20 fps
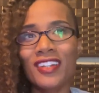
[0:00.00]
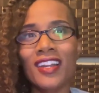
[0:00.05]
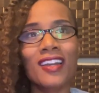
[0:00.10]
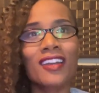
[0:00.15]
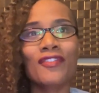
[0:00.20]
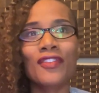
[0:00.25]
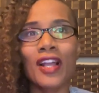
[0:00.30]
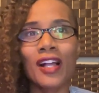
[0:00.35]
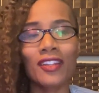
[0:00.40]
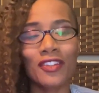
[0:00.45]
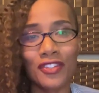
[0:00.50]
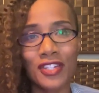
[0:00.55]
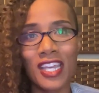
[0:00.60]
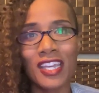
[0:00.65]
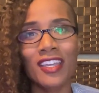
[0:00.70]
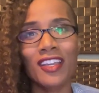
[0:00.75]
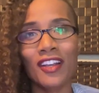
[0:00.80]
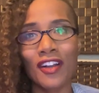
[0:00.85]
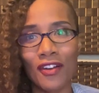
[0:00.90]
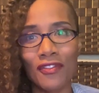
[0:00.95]
none of y'all are
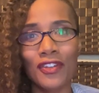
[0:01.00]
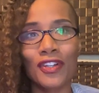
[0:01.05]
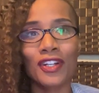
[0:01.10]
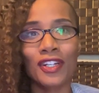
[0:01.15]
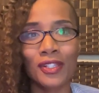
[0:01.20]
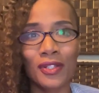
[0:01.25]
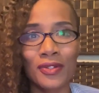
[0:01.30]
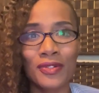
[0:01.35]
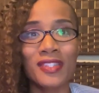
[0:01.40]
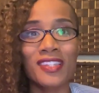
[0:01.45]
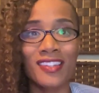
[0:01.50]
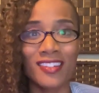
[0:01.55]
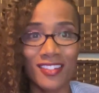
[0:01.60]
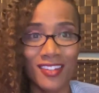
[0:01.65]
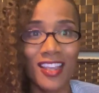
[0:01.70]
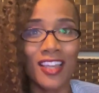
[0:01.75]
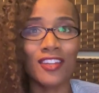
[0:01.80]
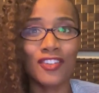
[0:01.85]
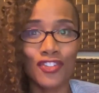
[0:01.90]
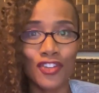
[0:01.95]
taking off your clothes
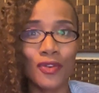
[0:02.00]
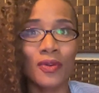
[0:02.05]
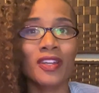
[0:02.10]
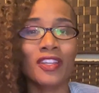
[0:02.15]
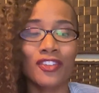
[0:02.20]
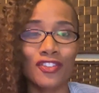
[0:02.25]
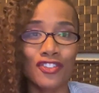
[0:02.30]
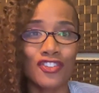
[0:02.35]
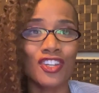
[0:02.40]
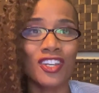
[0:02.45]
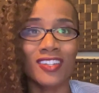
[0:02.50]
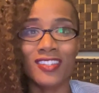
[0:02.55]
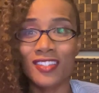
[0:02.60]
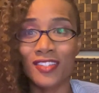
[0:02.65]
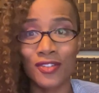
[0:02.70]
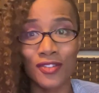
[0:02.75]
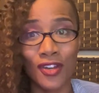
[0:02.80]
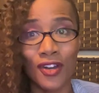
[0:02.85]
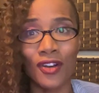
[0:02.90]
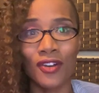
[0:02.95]
and showing your shit,
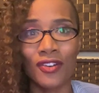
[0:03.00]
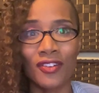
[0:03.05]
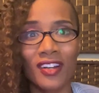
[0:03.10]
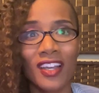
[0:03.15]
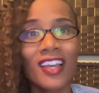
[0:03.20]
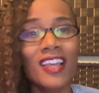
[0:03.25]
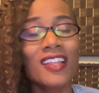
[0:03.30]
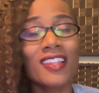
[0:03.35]
so don't.